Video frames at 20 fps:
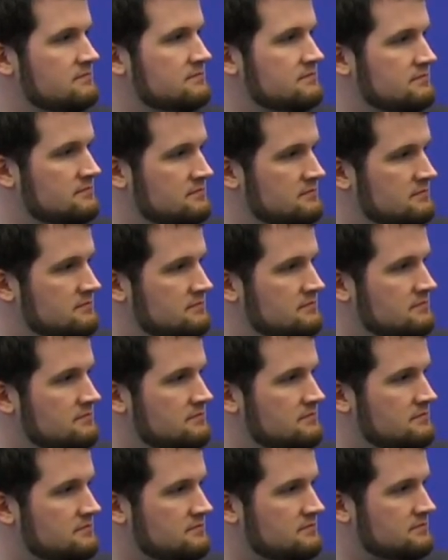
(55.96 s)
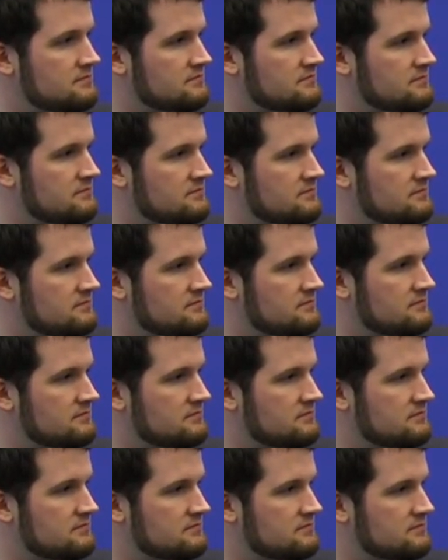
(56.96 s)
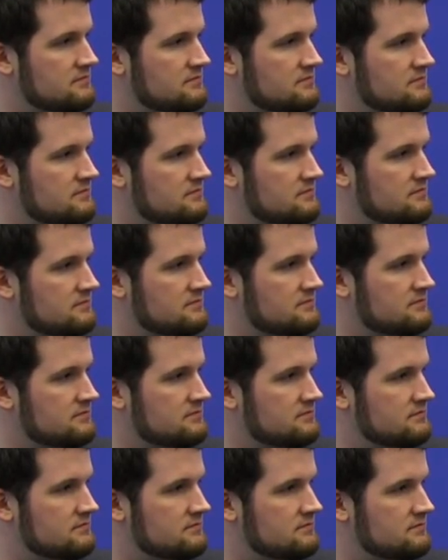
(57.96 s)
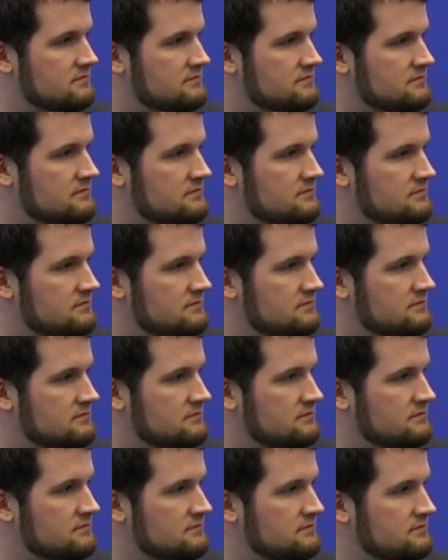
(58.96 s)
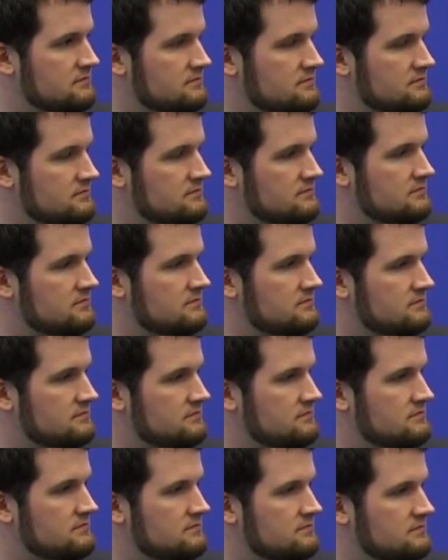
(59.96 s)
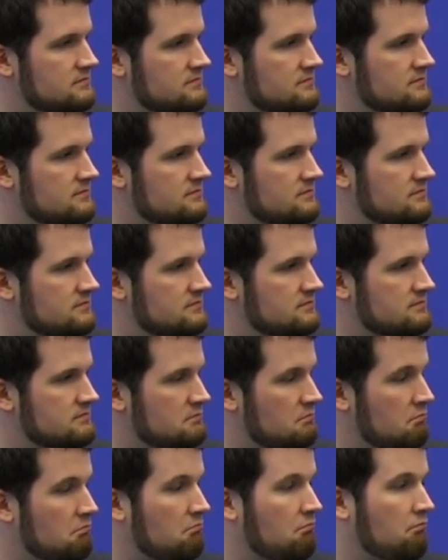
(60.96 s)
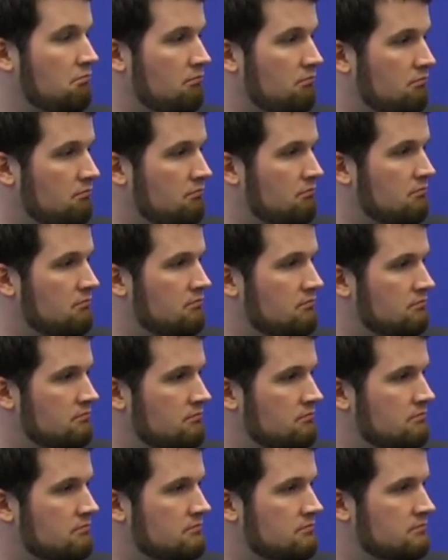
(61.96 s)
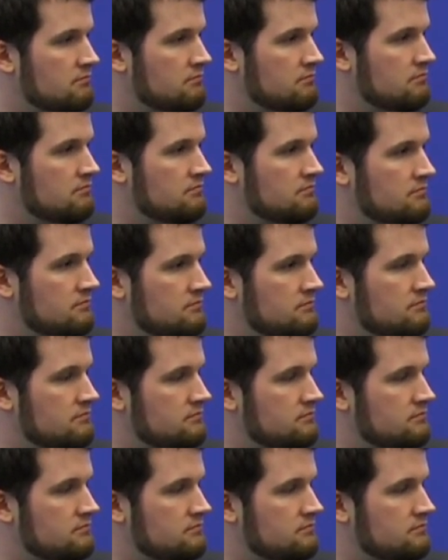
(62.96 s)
(silent)